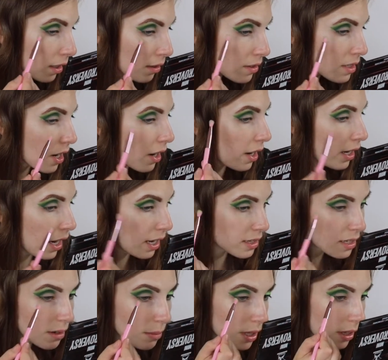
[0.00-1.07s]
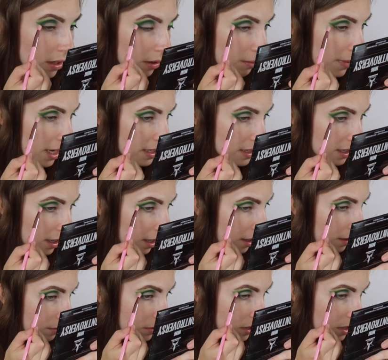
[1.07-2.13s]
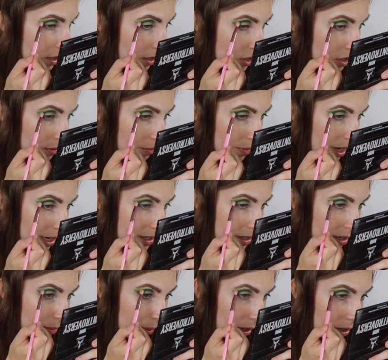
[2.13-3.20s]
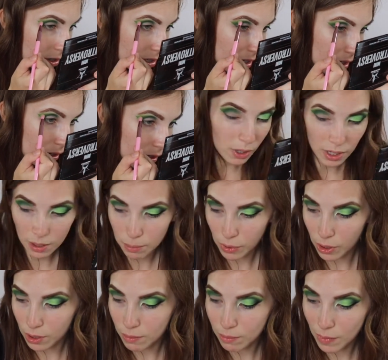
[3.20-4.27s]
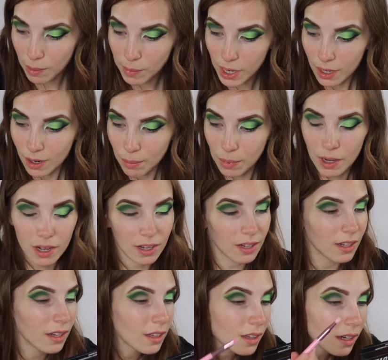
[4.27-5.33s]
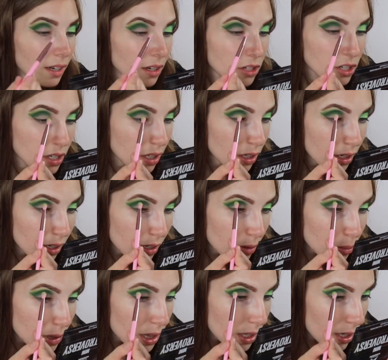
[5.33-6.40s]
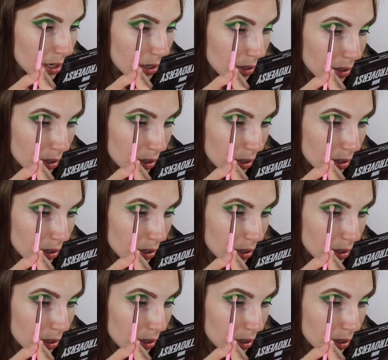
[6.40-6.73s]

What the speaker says: And sorry, yeah, it's gonna be a little messy. I'm such a messy person when I put my makeup on, and then I just clean it up at the end.